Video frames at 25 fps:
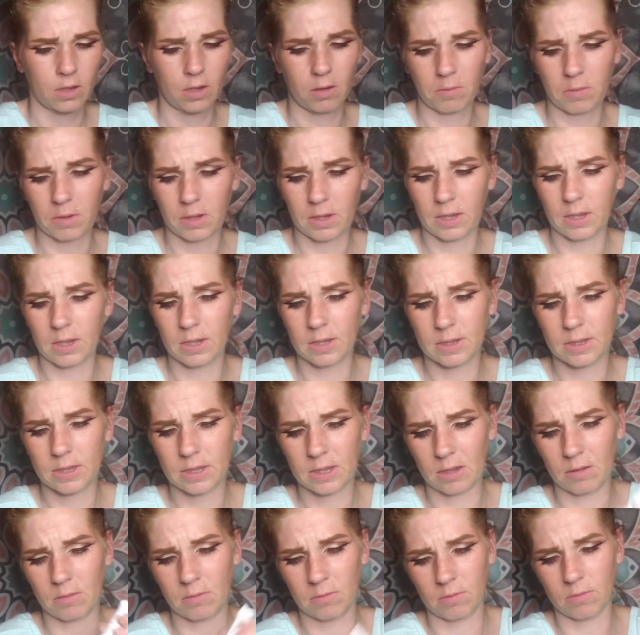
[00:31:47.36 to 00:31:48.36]
Let me get
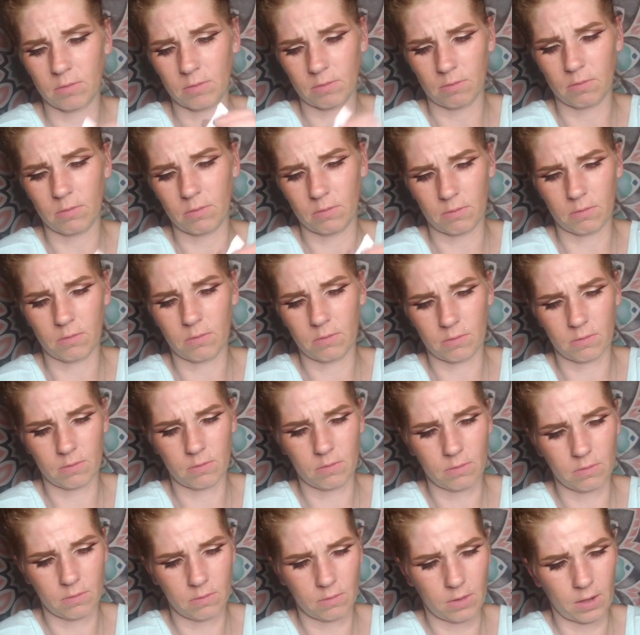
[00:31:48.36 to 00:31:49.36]
some...
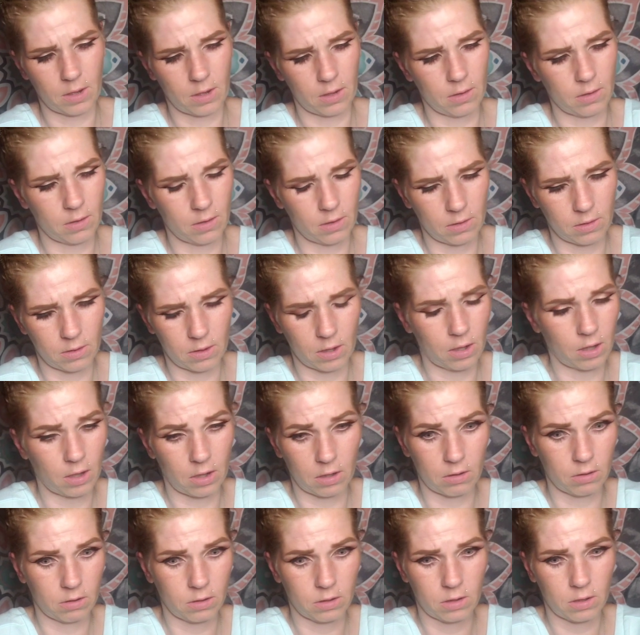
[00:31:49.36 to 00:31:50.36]

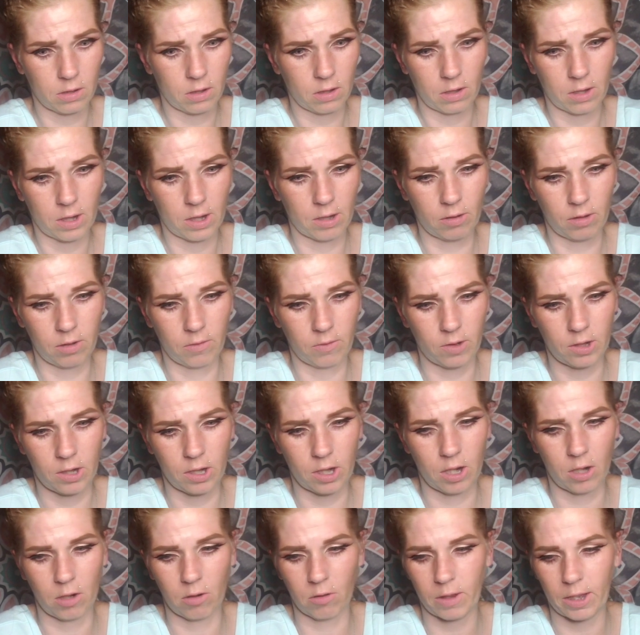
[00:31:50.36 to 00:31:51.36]
I don't even
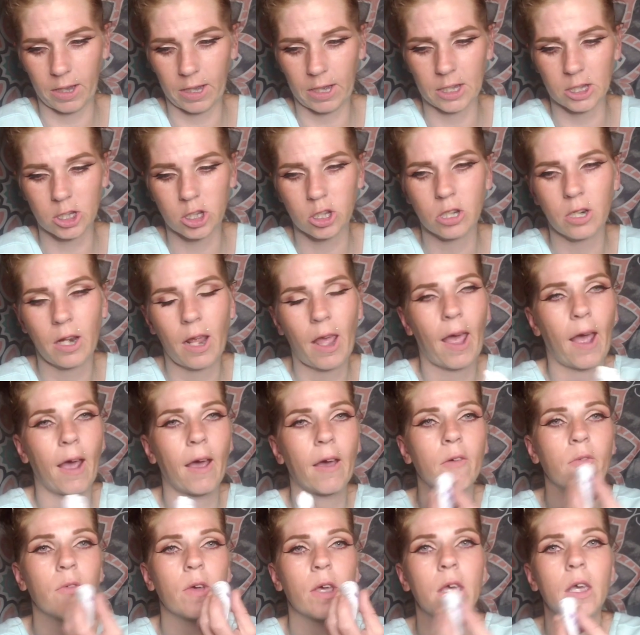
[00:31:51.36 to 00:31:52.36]
know. Like, it should
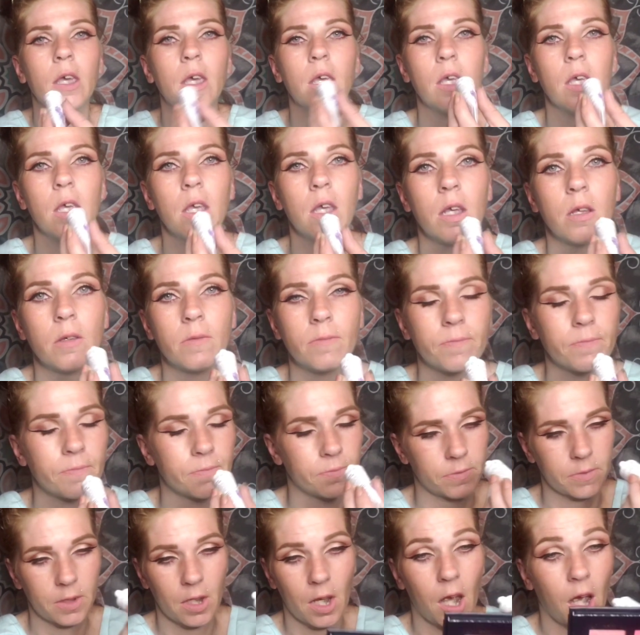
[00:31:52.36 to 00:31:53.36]
have...
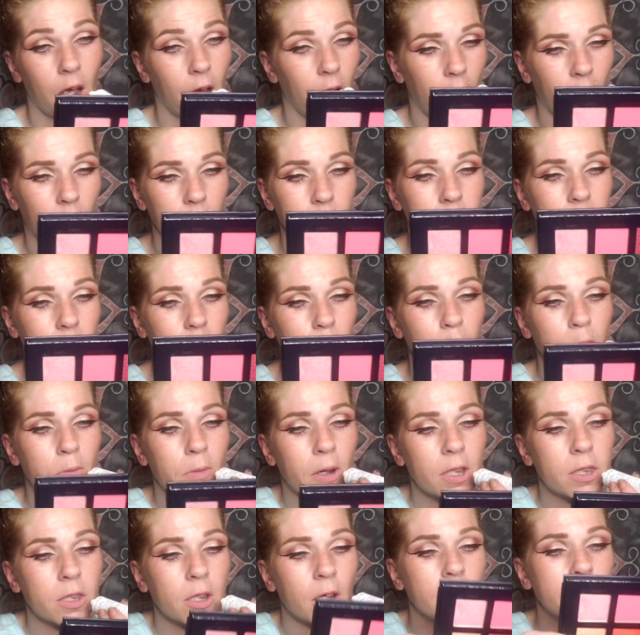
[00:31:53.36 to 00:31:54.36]
I'll give you
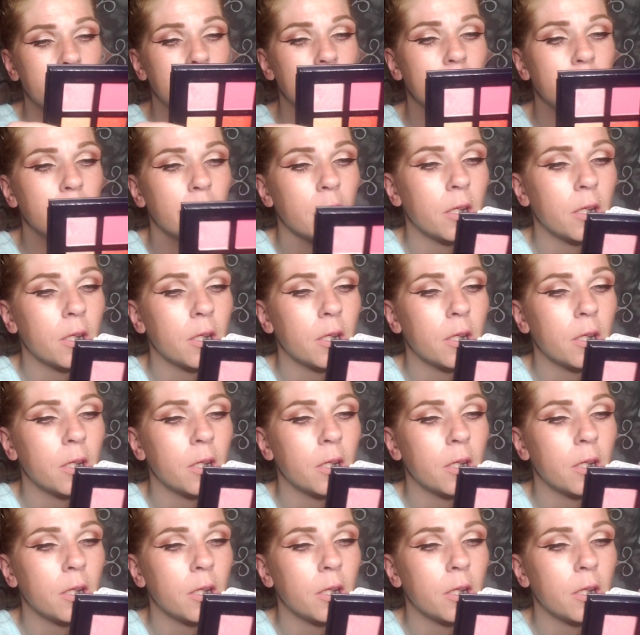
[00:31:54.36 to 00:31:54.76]
my thoughts in a